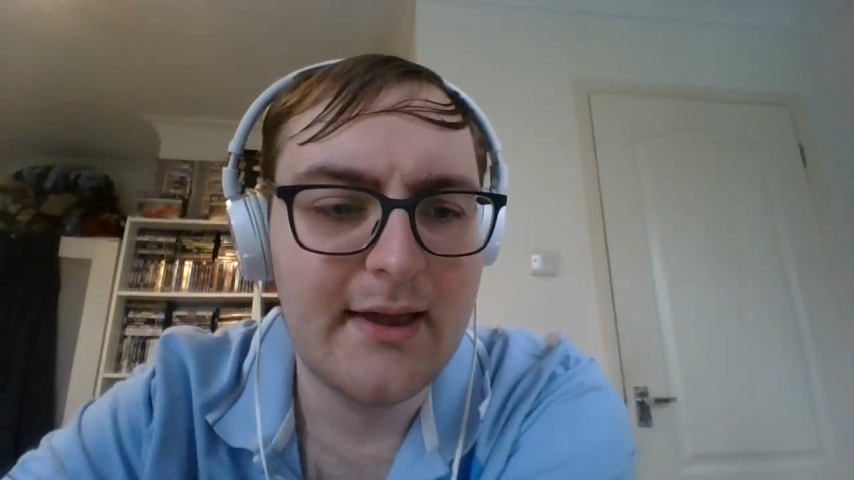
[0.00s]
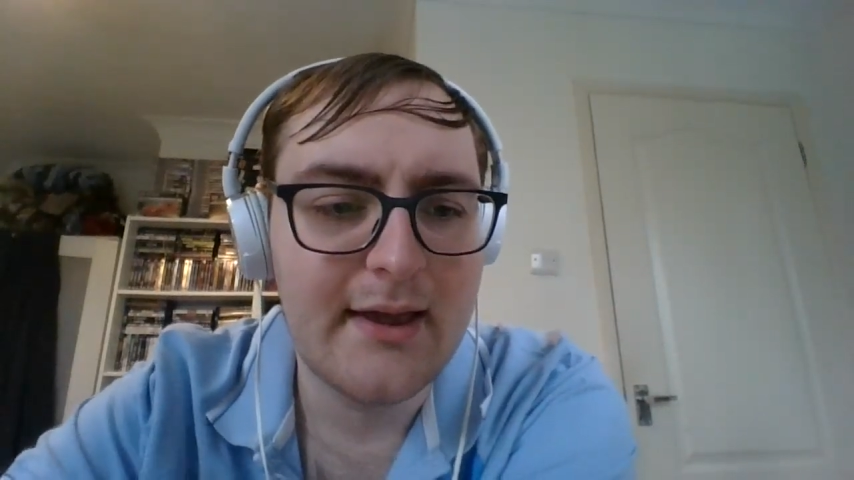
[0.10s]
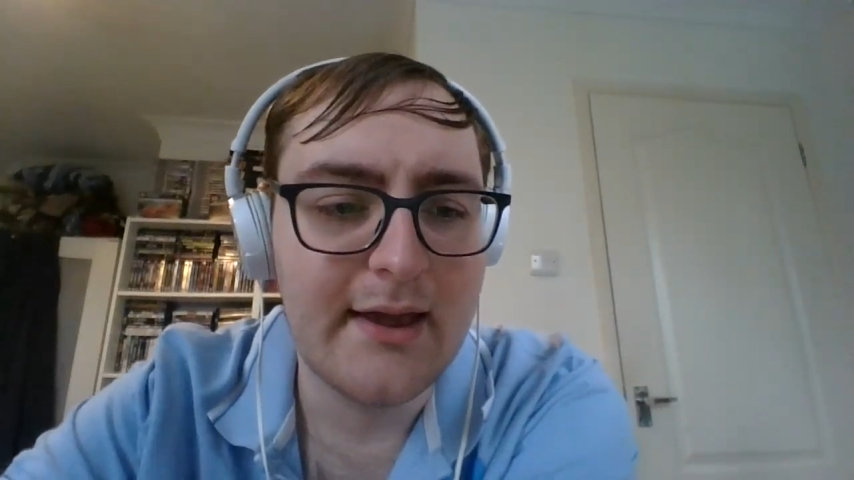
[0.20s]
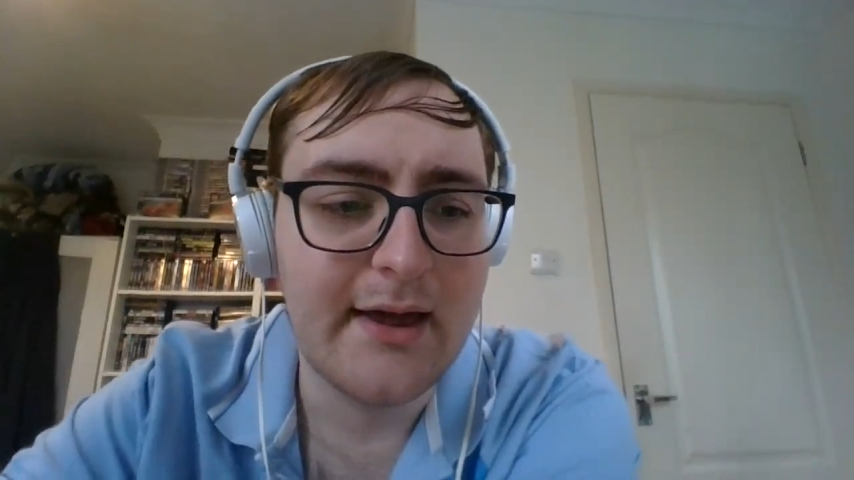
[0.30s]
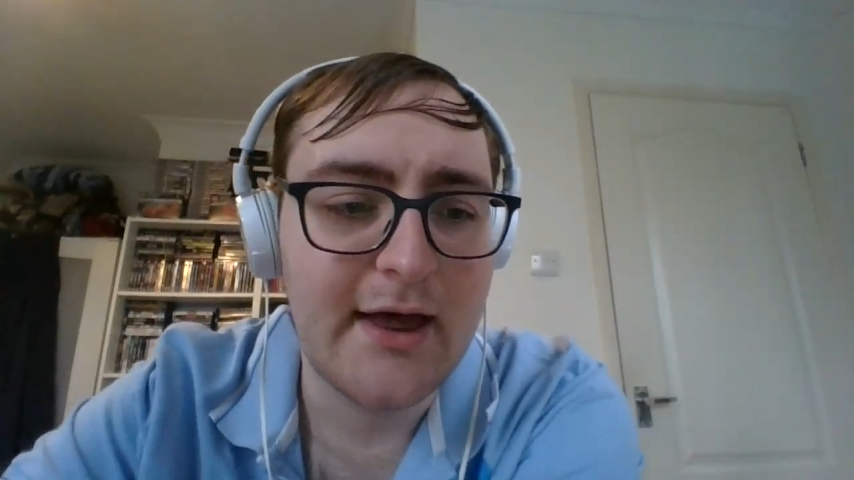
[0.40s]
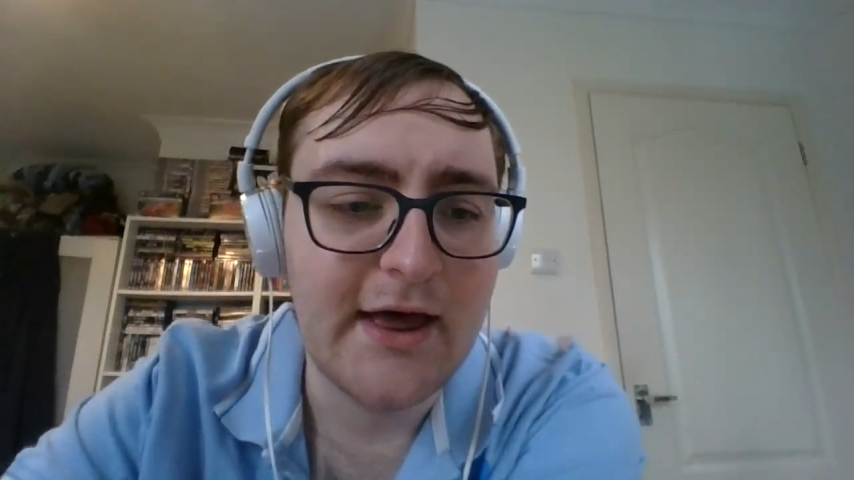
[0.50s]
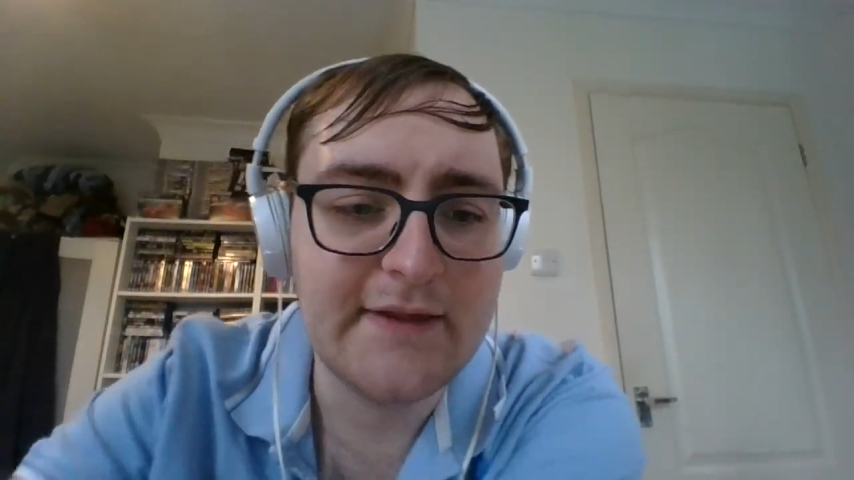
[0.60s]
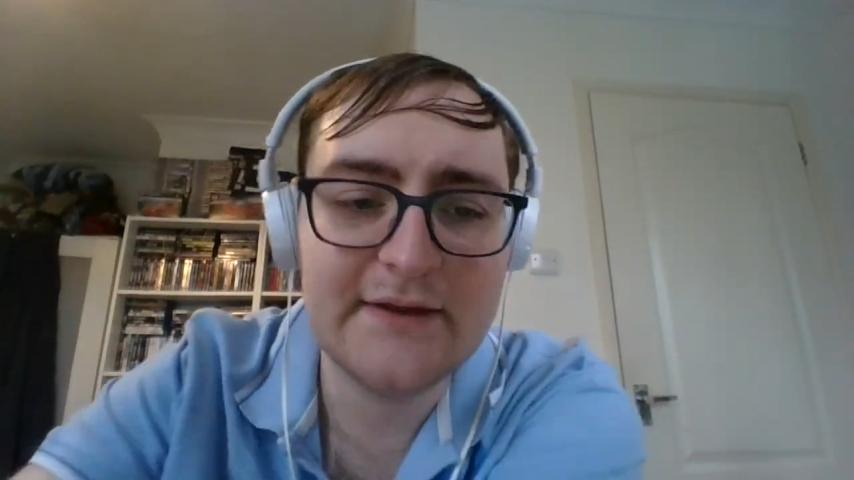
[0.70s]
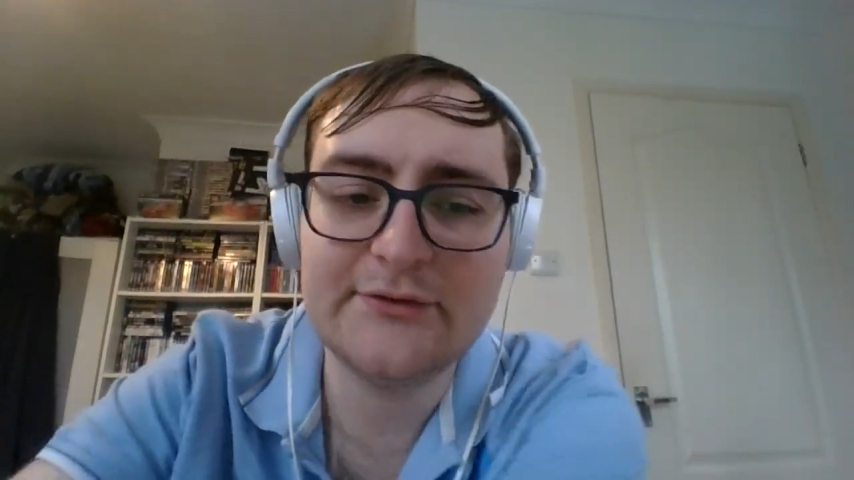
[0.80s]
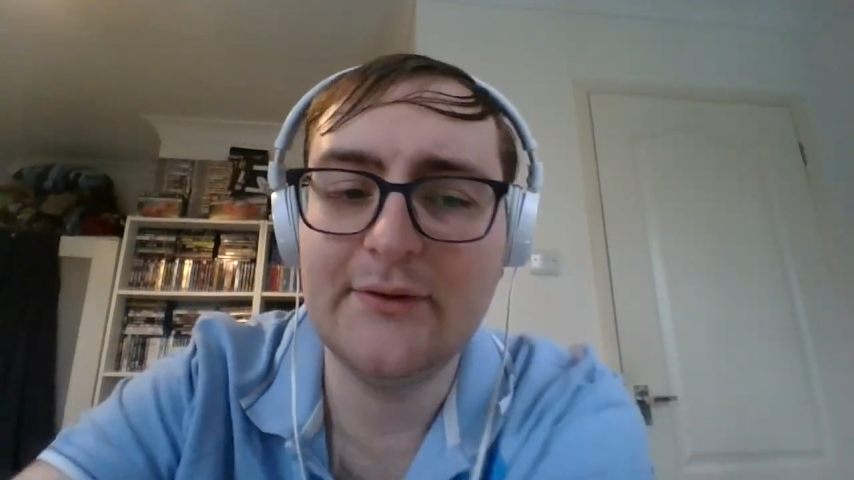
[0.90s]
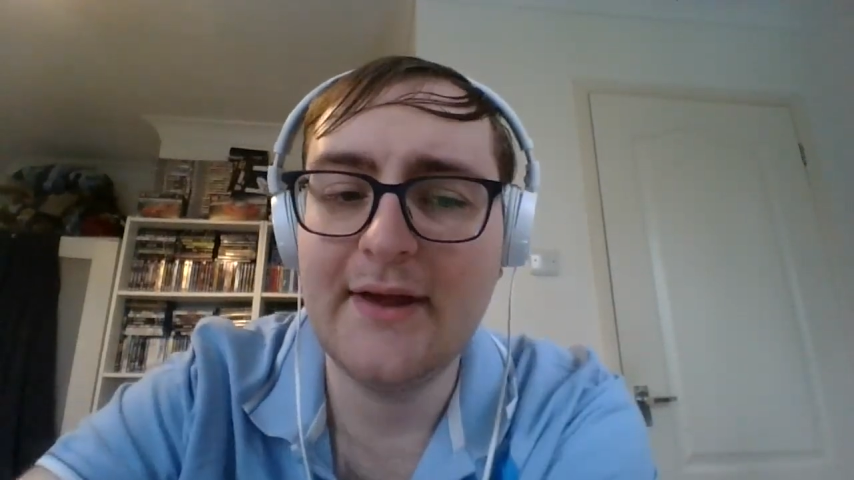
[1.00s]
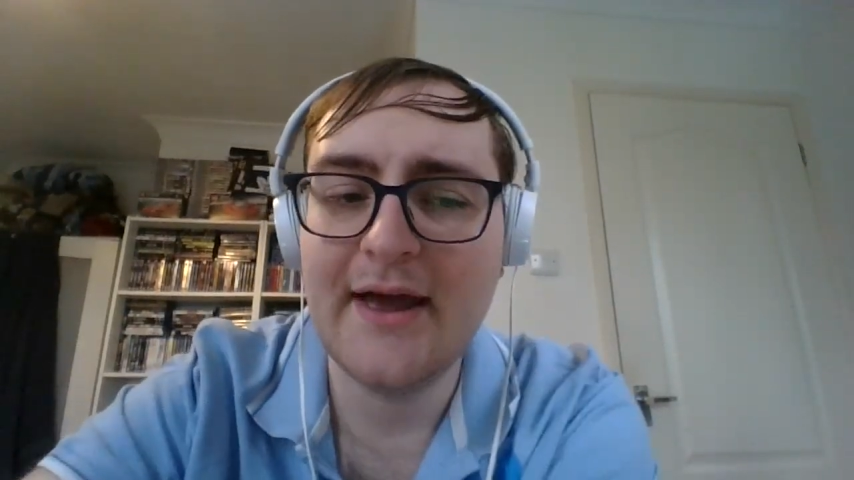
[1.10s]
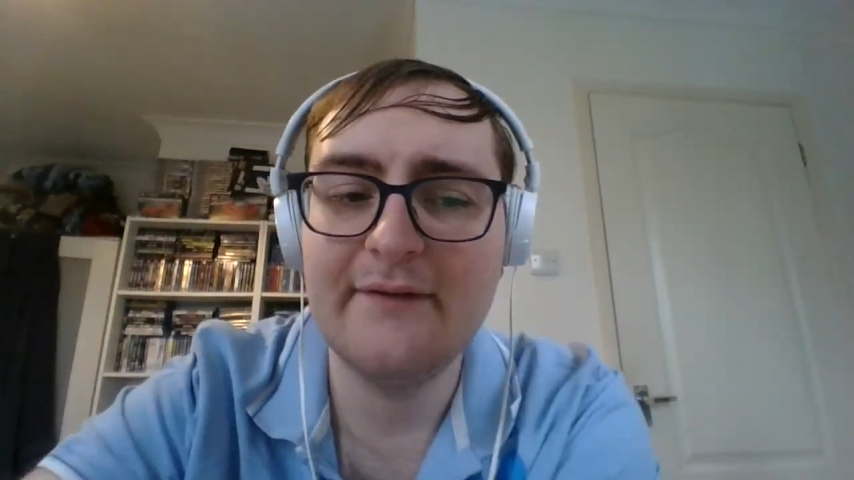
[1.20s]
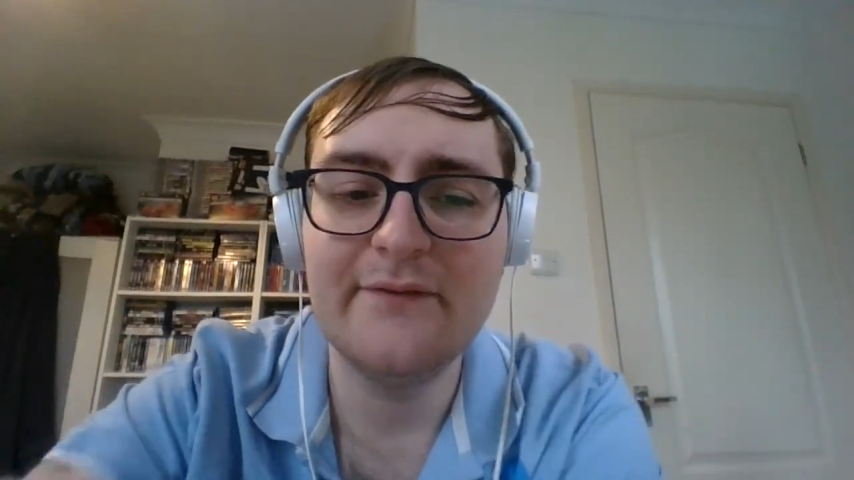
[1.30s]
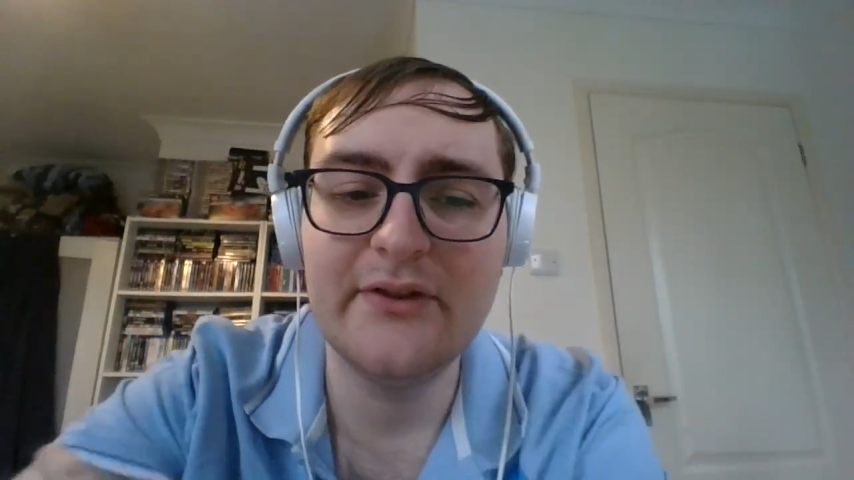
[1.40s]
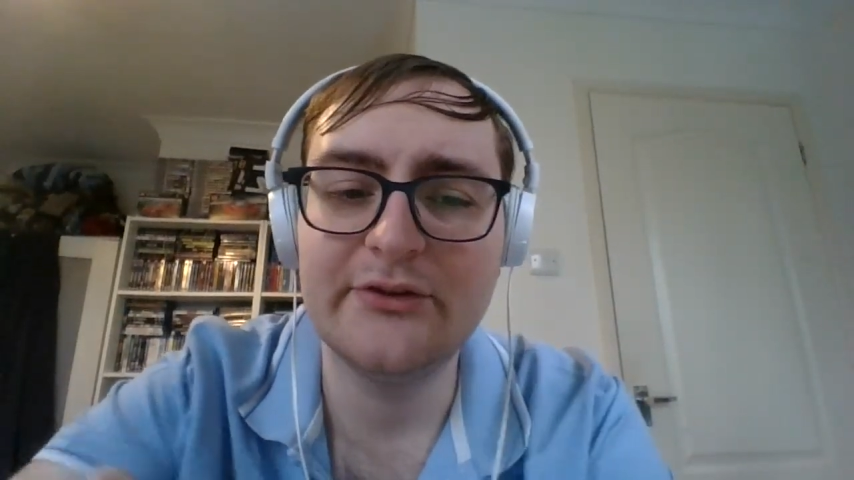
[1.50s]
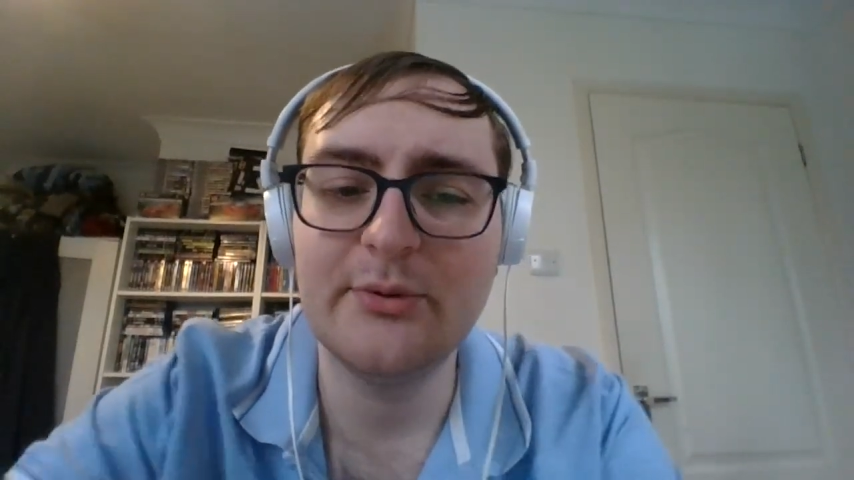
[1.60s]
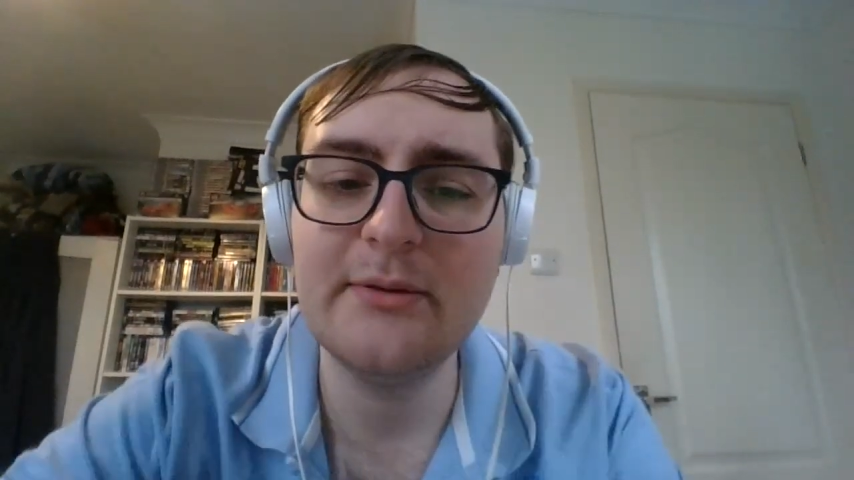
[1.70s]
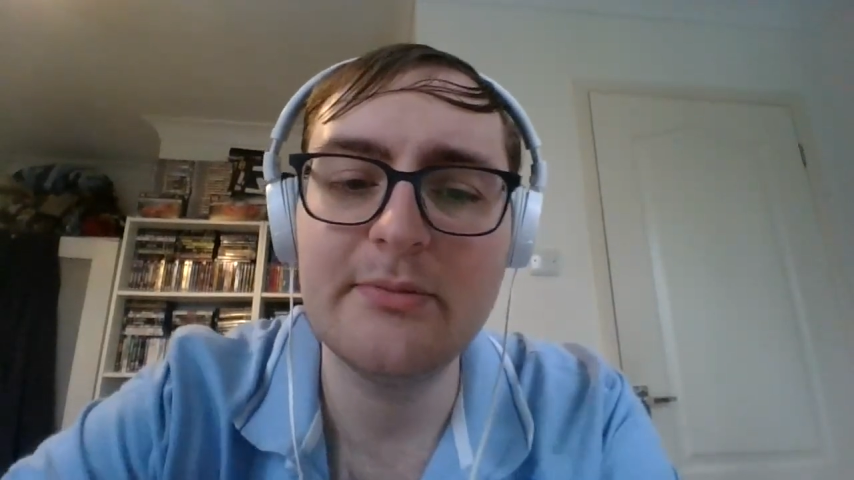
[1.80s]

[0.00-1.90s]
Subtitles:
That's all I have for this week,